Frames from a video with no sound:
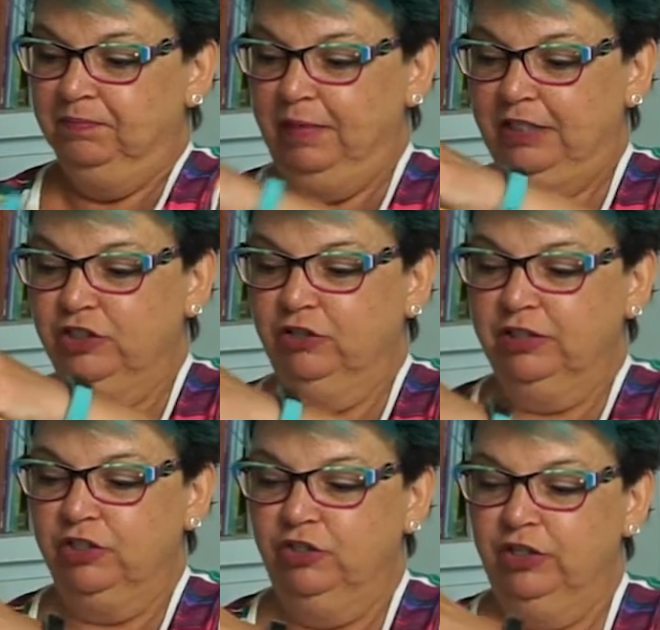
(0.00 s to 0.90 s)
make sure
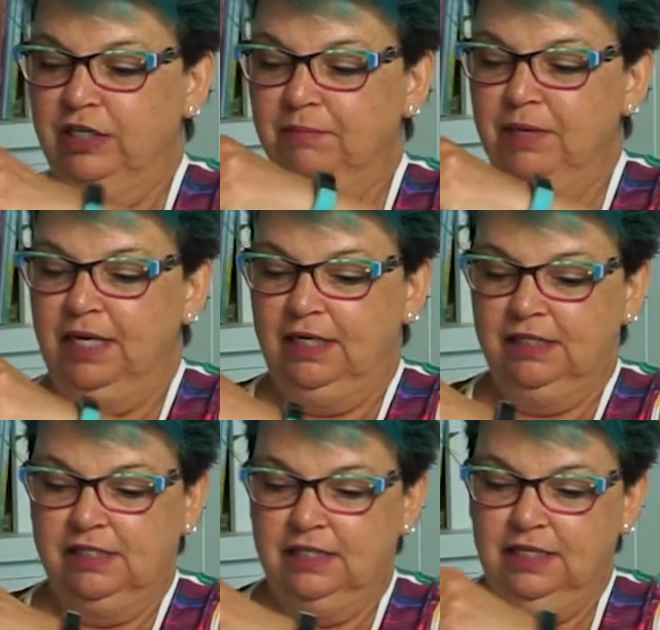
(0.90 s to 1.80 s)
it's good and
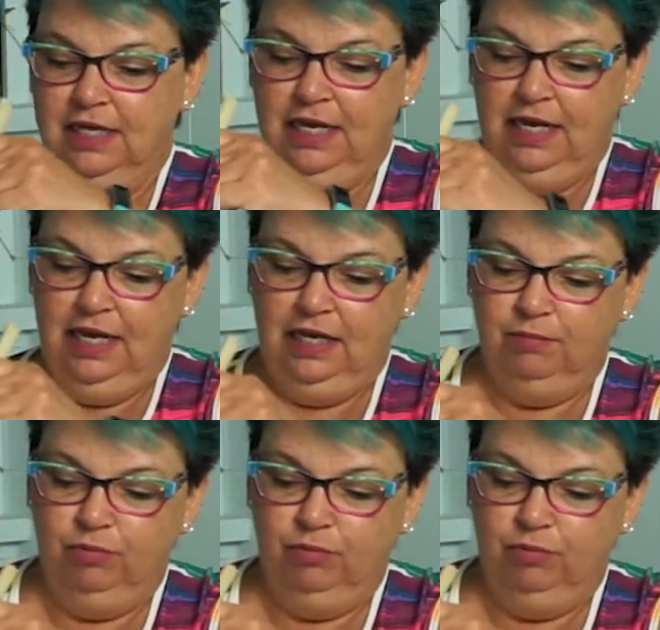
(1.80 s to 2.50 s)
mixed, and